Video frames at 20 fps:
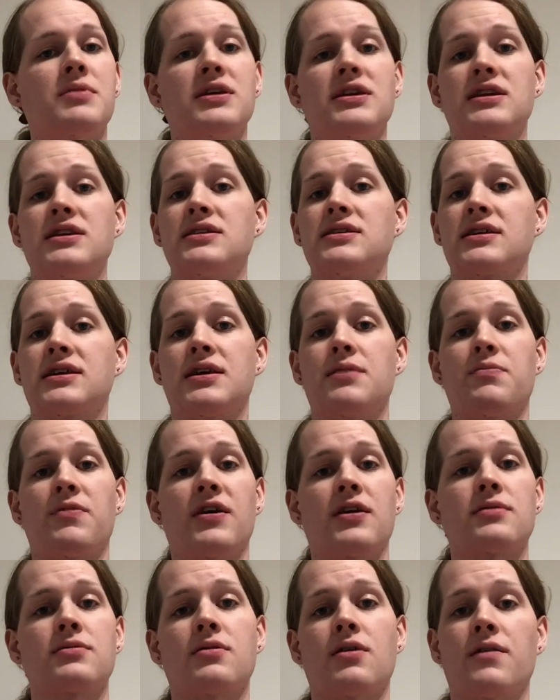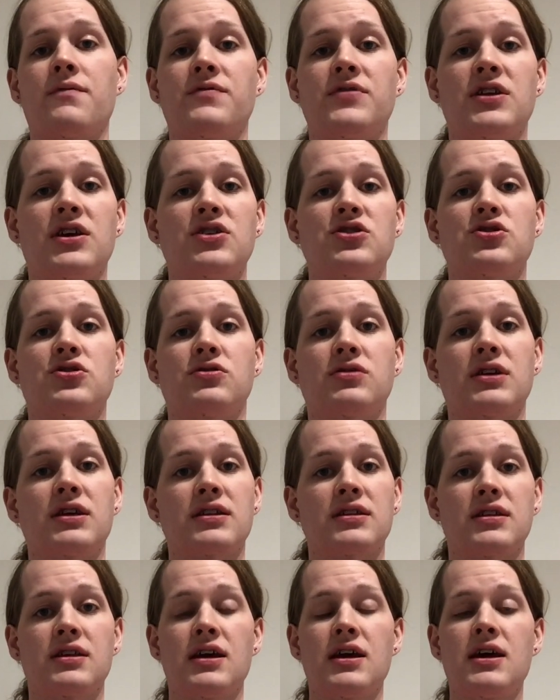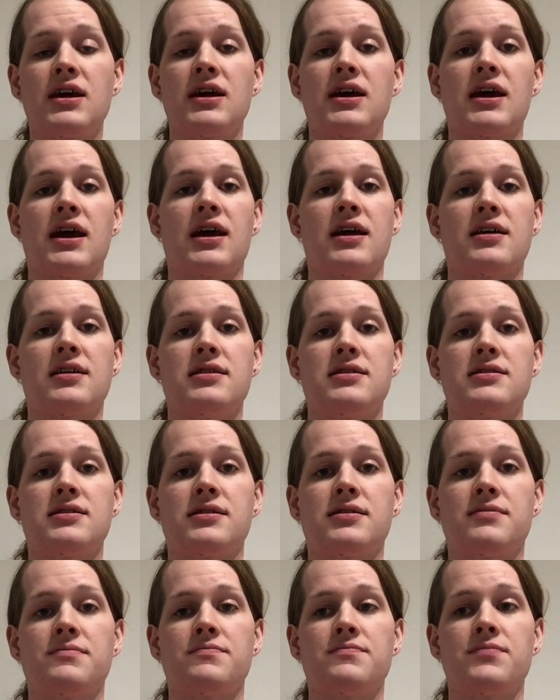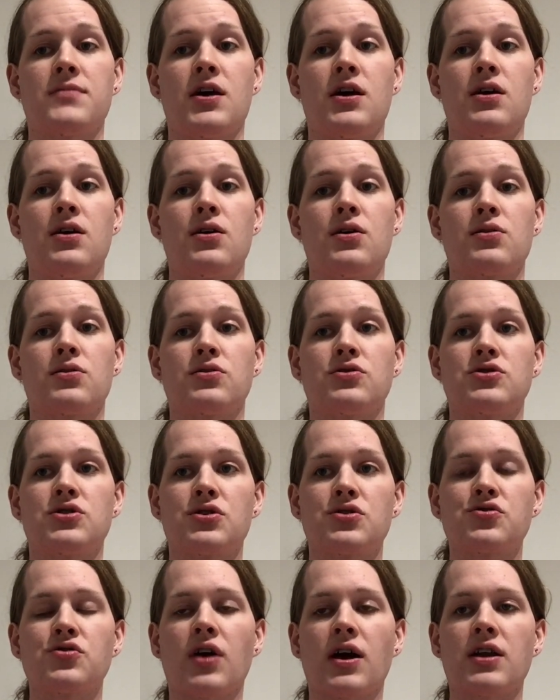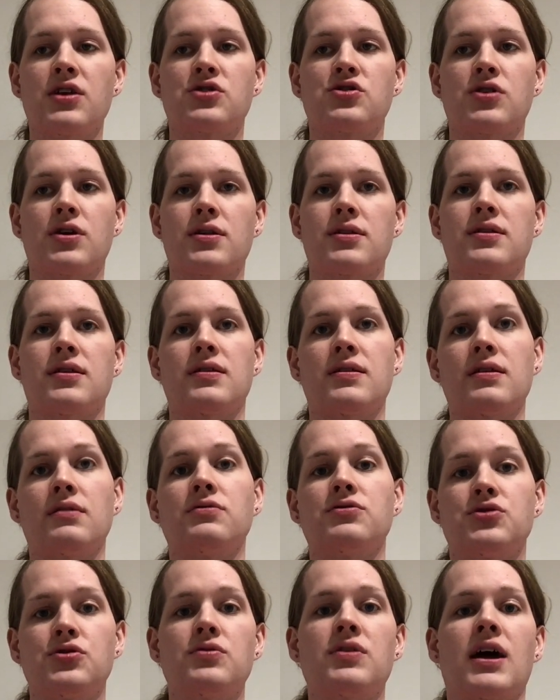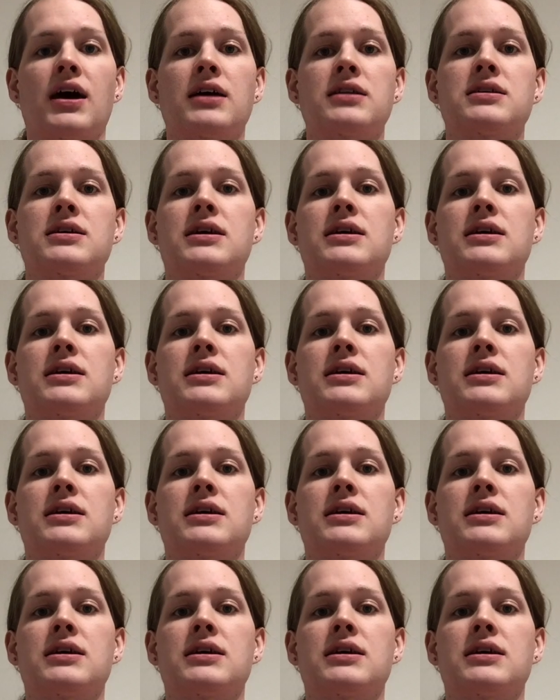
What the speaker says: They need to keep things confidential, and so just try to trust that they'll do that.